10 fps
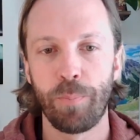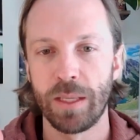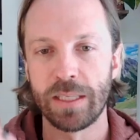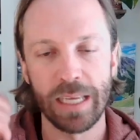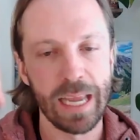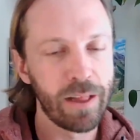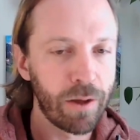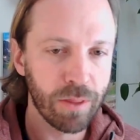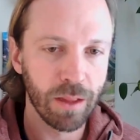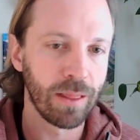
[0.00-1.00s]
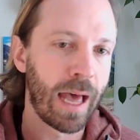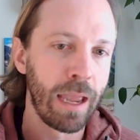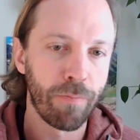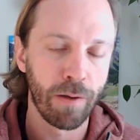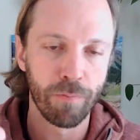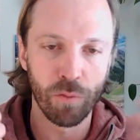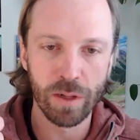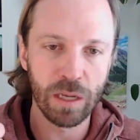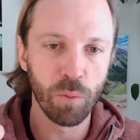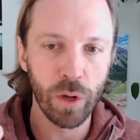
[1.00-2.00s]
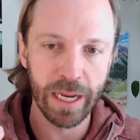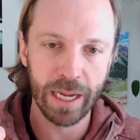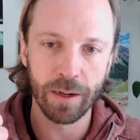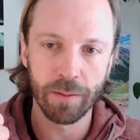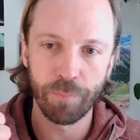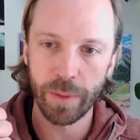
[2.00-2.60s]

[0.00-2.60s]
scale out the life of really winning